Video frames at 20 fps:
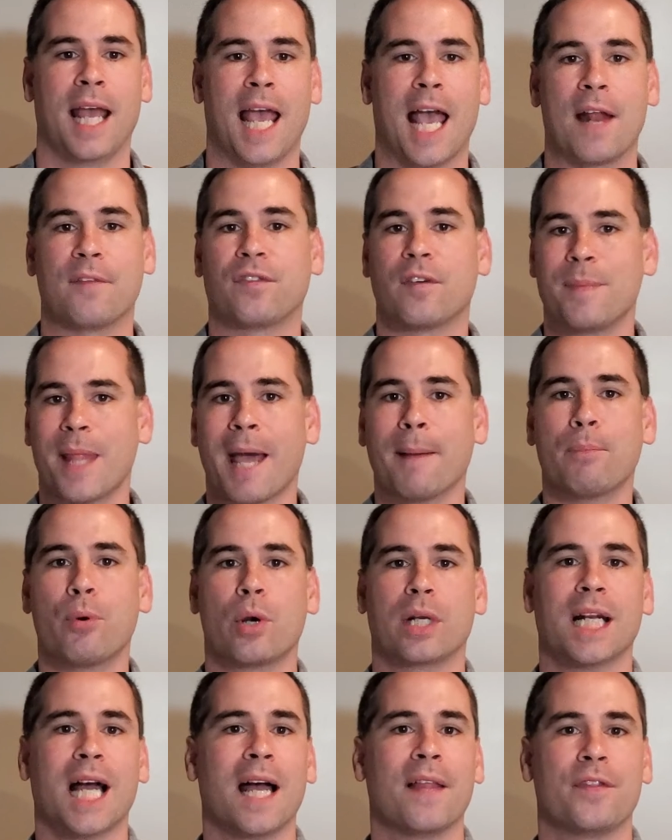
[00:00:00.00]
And from that
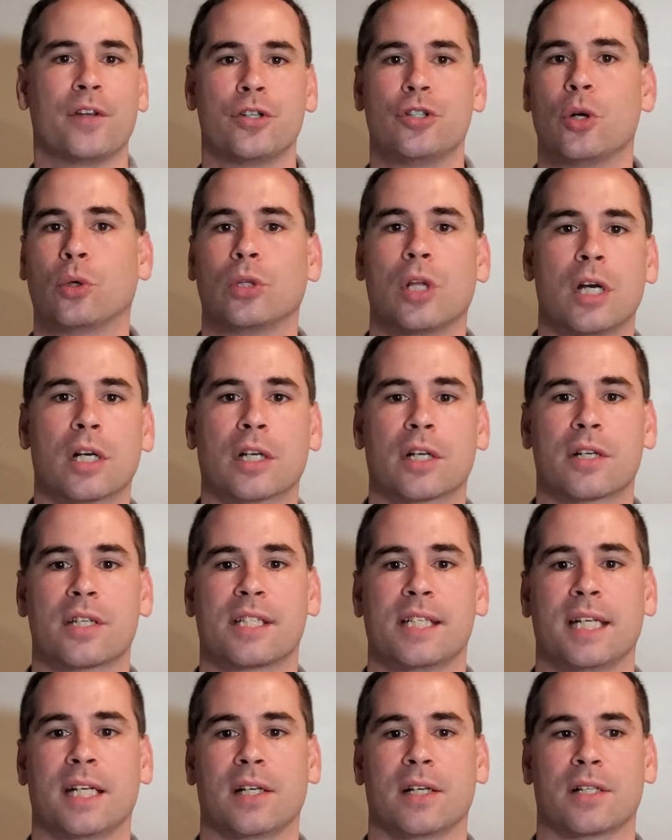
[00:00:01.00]
point on, they're no longer
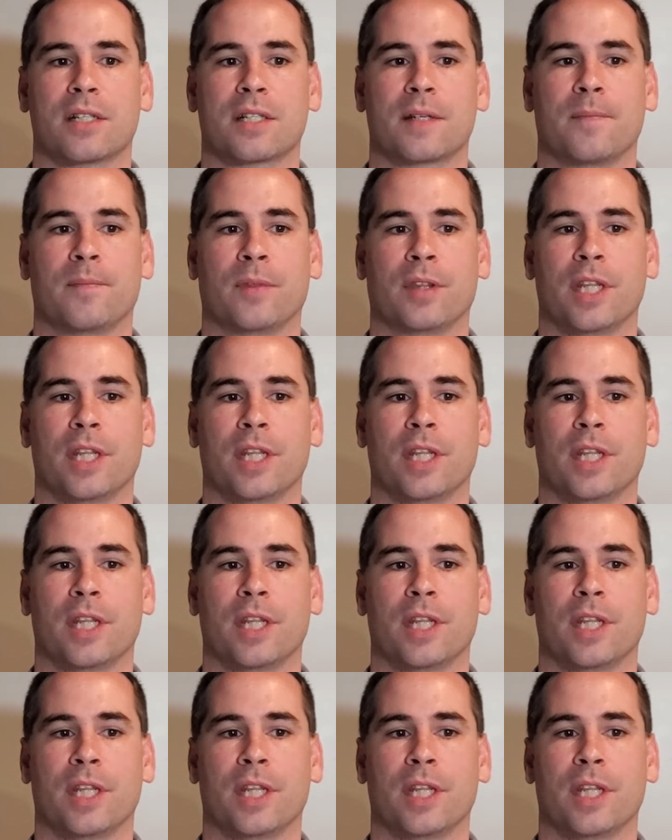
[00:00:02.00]
sinners.